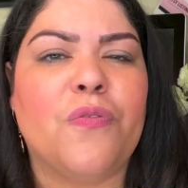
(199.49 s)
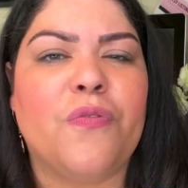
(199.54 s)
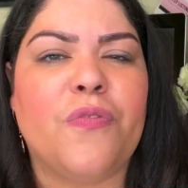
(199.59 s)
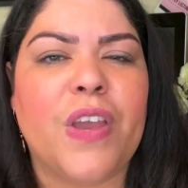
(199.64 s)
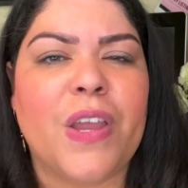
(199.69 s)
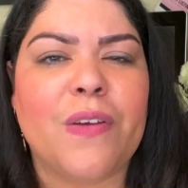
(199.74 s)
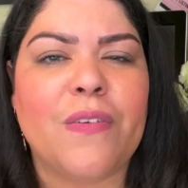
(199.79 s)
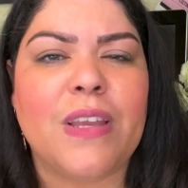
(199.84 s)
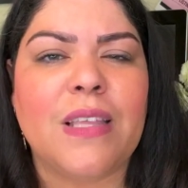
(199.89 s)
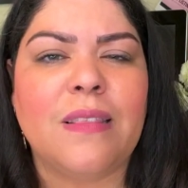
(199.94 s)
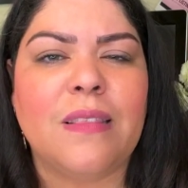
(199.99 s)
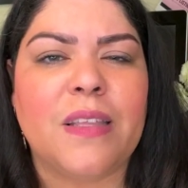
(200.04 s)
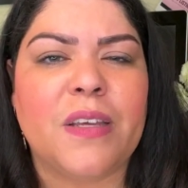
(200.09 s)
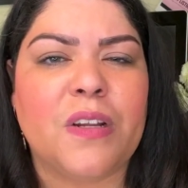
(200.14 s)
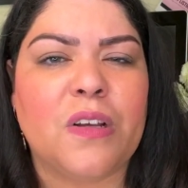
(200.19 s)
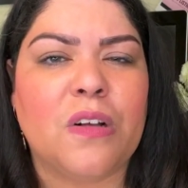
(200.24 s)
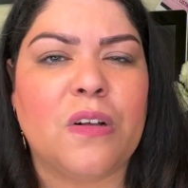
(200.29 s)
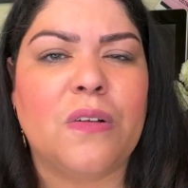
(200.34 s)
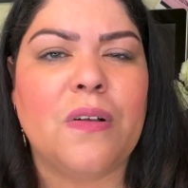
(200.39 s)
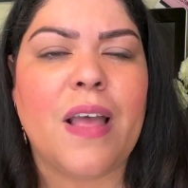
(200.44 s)
very
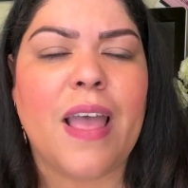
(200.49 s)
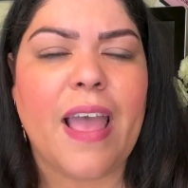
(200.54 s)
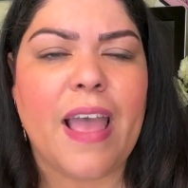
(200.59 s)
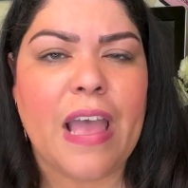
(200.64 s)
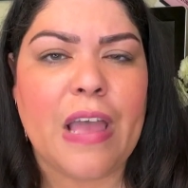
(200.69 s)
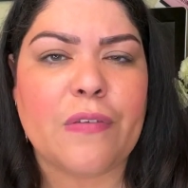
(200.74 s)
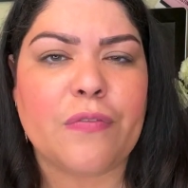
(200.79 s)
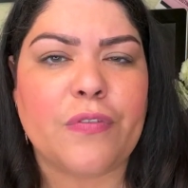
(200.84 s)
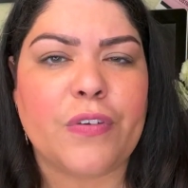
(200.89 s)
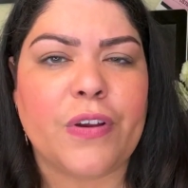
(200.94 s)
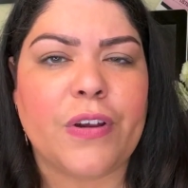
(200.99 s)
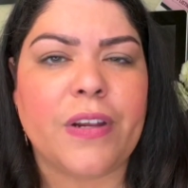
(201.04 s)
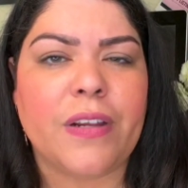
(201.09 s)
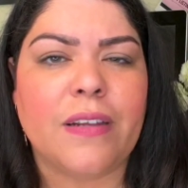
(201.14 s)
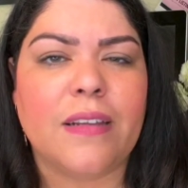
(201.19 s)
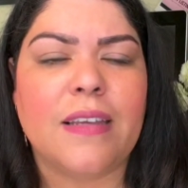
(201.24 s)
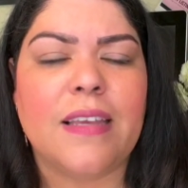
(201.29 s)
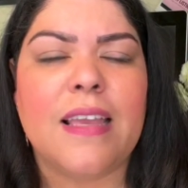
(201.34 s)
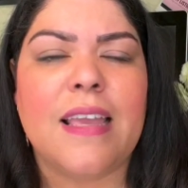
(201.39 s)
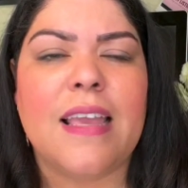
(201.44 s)
little effort.